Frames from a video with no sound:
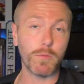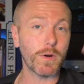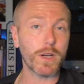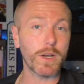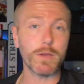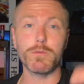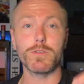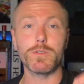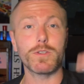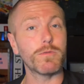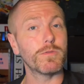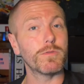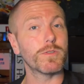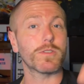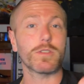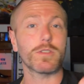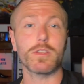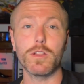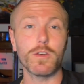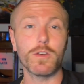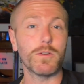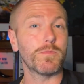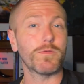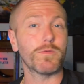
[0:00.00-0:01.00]
what it would do is just
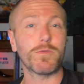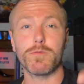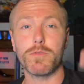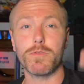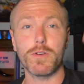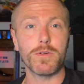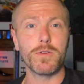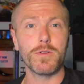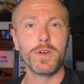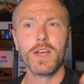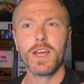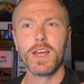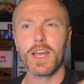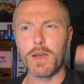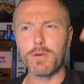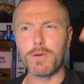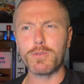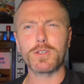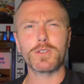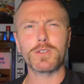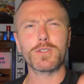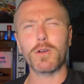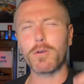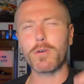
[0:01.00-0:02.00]
loop through. It
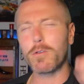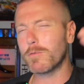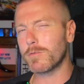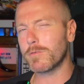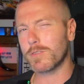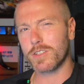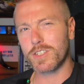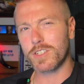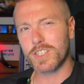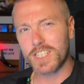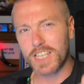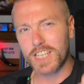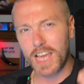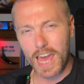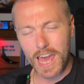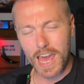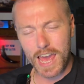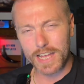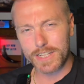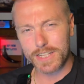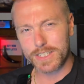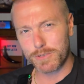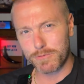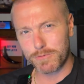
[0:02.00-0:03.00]
was as though it was
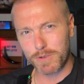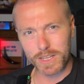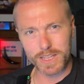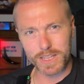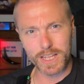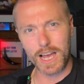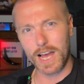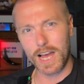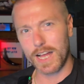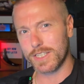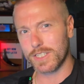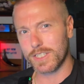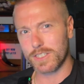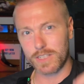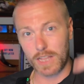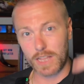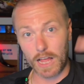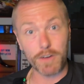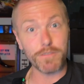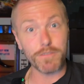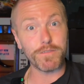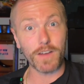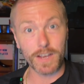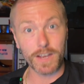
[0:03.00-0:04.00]
scared to write the article.
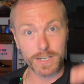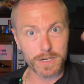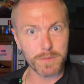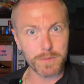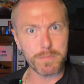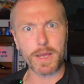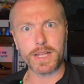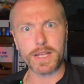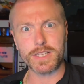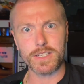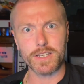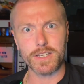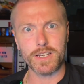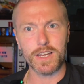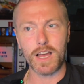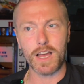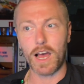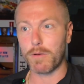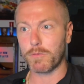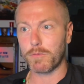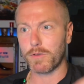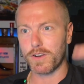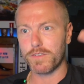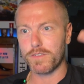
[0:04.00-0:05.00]
I'm
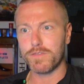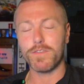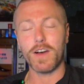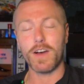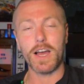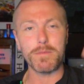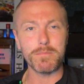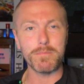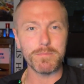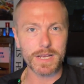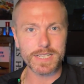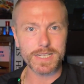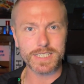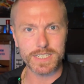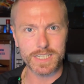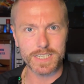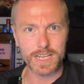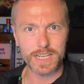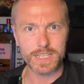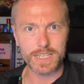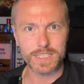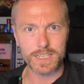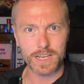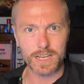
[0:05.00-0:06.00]
gonna find better
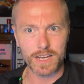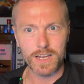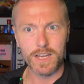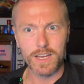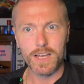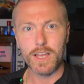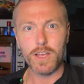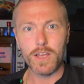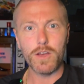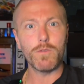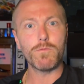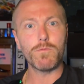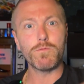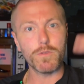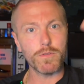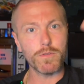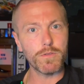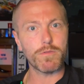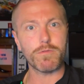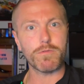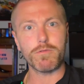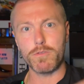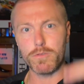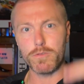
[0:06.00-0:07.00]
data. It'll
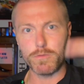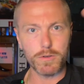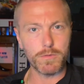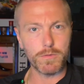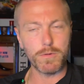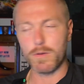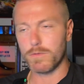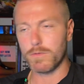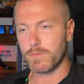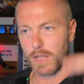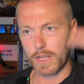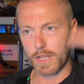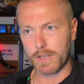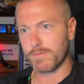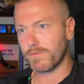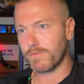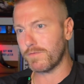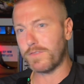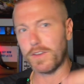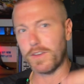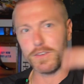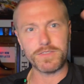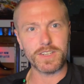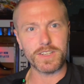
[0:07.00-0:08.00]
run through, do like
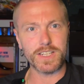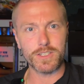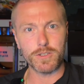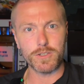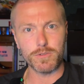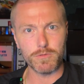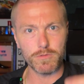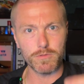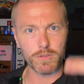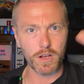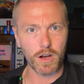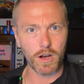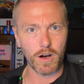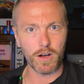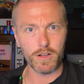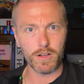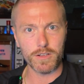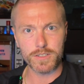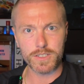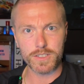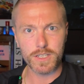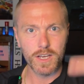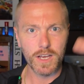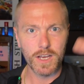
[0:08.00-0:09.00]
50 tool
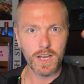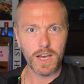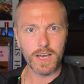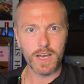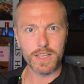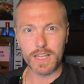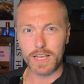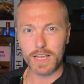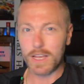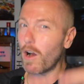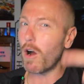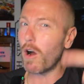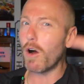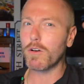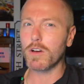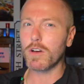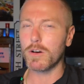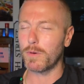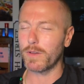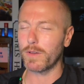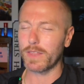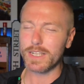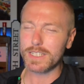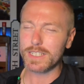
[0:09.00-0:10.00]
calls, and then go, oh,
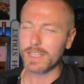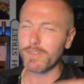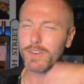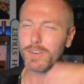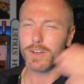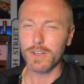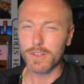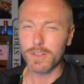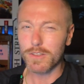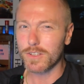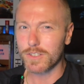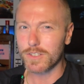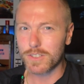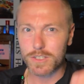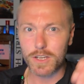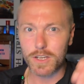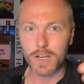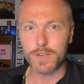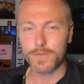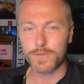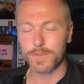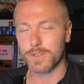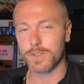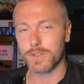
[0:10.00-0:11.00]
come on, let's have another
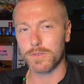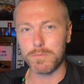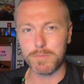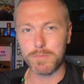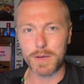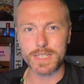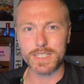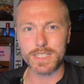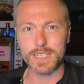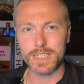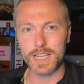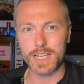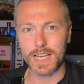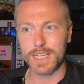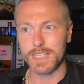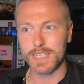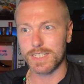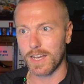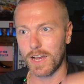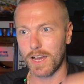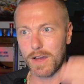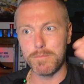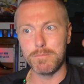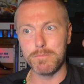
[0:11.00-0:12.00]
search for some better
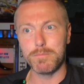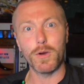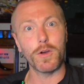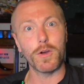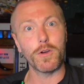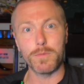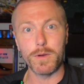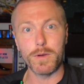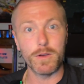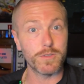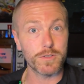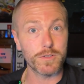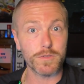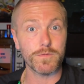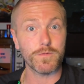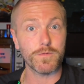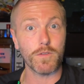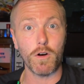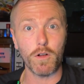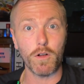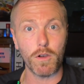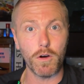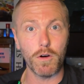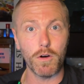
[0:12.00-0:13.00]
data, and boom, it would just
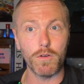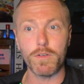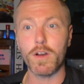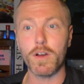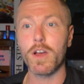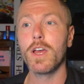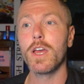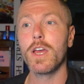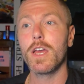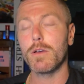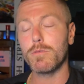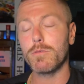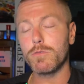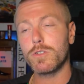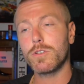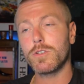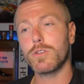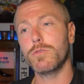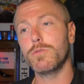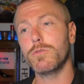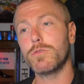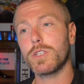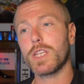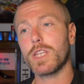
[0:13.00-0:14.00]
fall over. It was
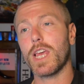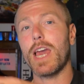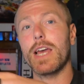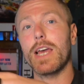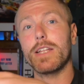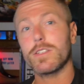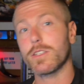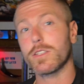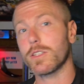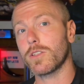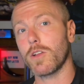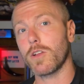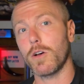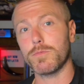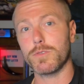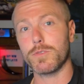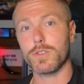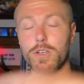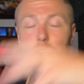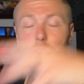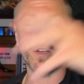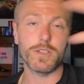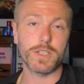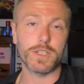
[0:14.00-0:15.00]
too scared to stop
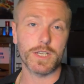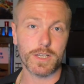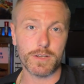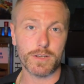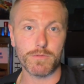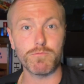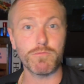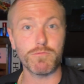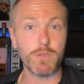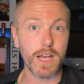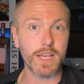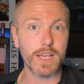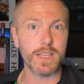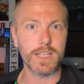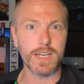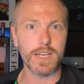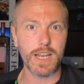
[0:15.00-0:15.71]
searching and write